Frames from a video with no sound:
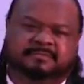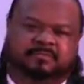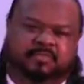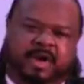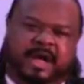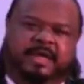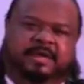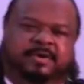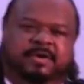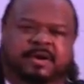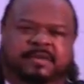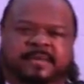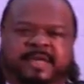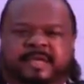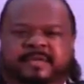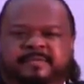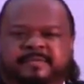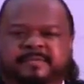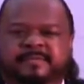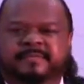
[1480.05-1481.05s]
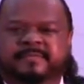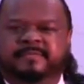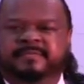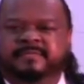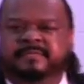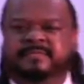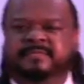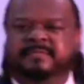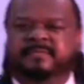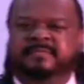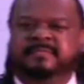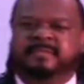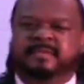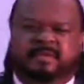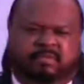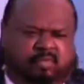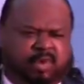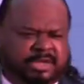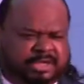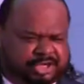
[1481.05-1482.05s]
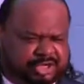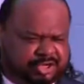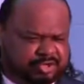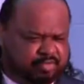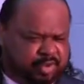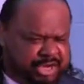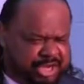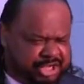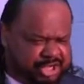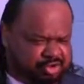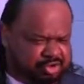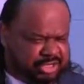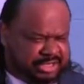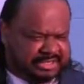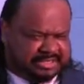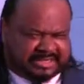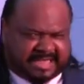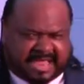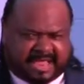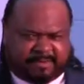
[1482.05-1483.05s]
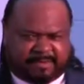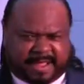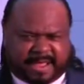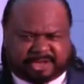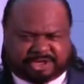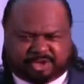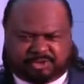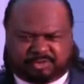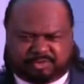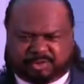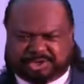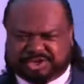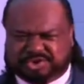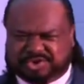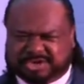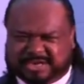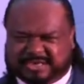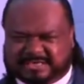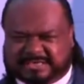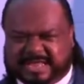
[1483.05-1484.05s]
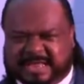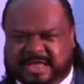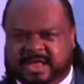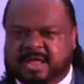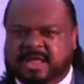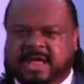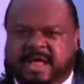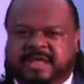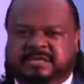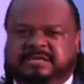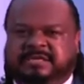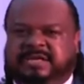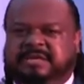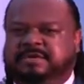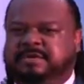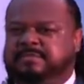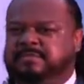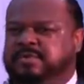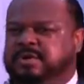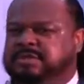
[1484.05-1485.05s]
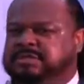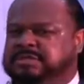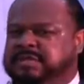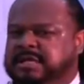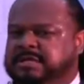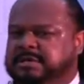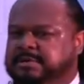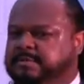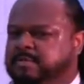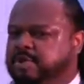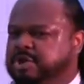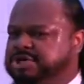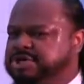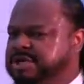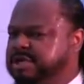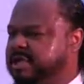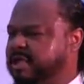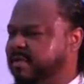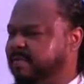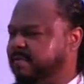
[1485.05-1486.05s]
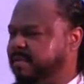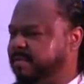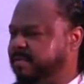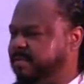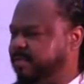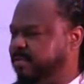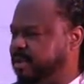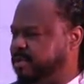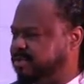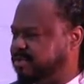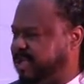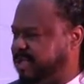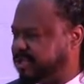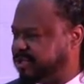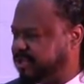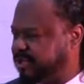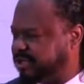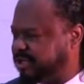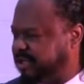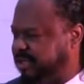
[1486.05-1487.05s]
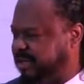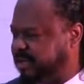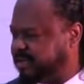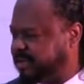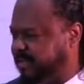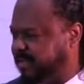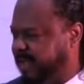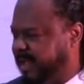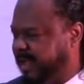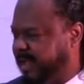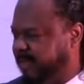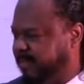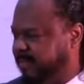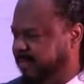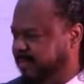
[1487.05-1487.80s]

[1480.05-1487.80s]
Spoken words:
Right, what did you just say about you? What did you just say? I said the more she cover up, the more sexier she is to me.